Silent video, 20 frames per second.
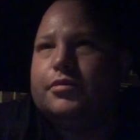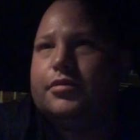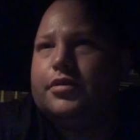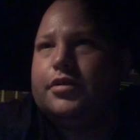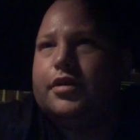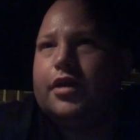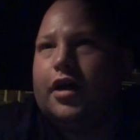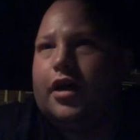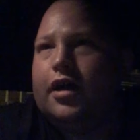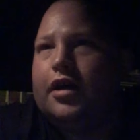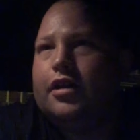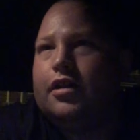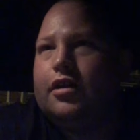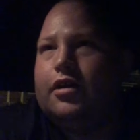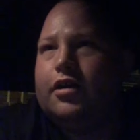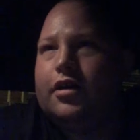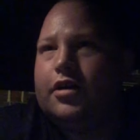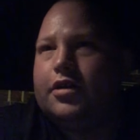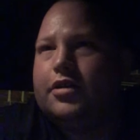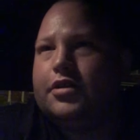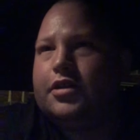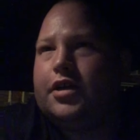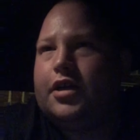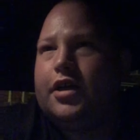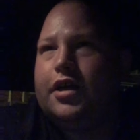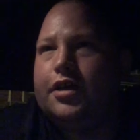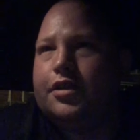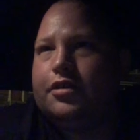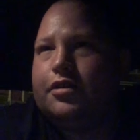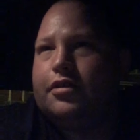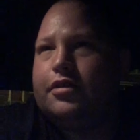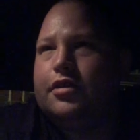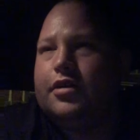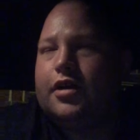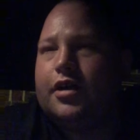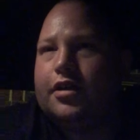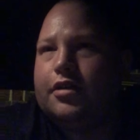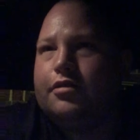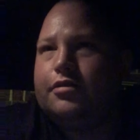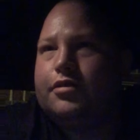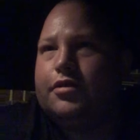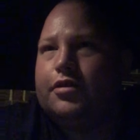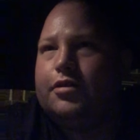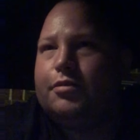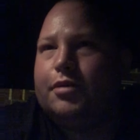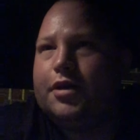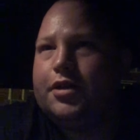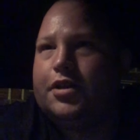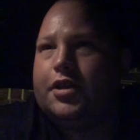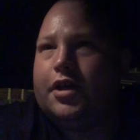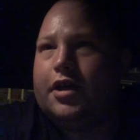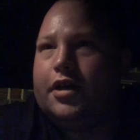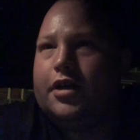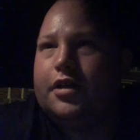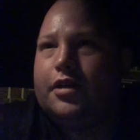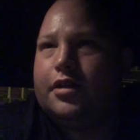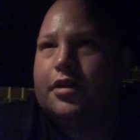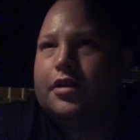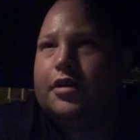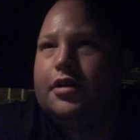nylon together. I don't know about that.